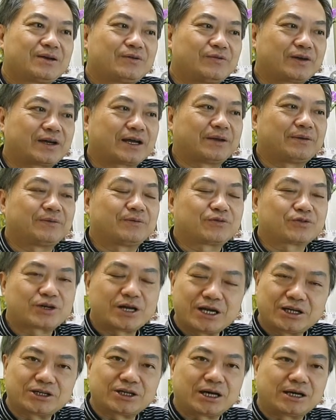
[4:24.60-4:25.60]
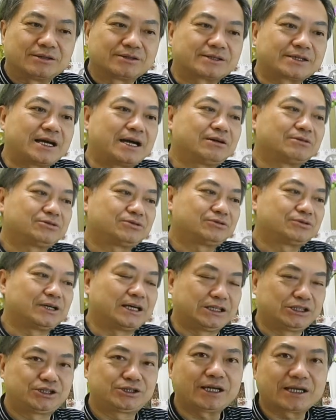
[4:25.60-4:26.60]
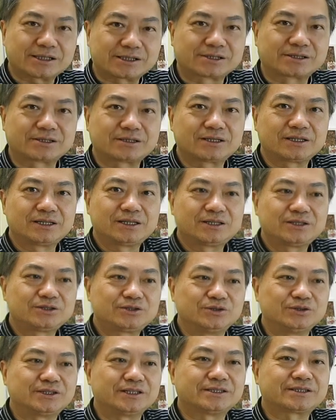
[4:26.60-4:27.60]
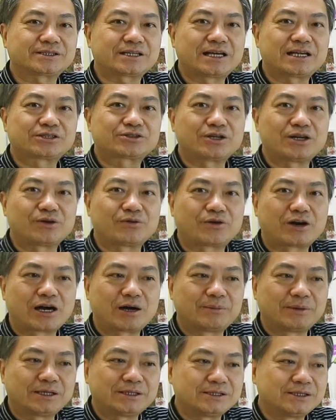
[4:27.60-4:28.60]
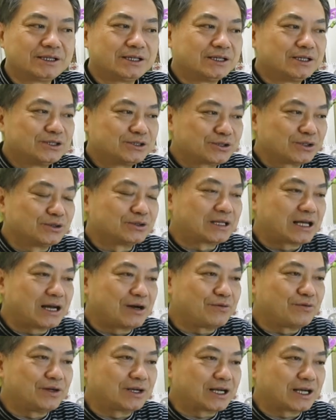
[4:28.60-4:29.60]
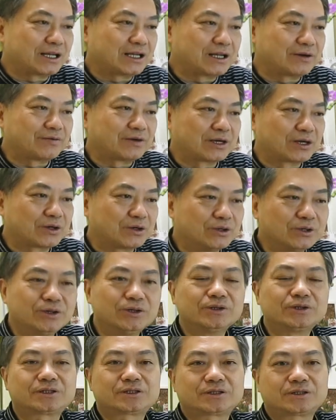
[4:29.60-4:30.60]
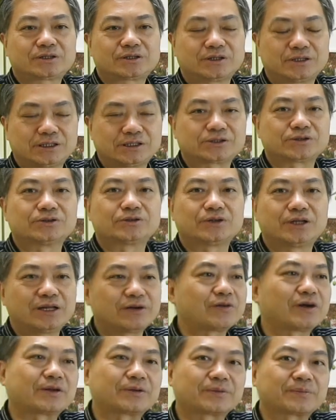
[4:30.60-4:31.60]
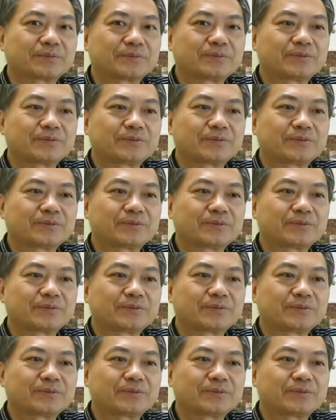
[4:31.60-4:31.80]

We can change ourselves to adjust to this natural environment so that we can have a good condition to live on.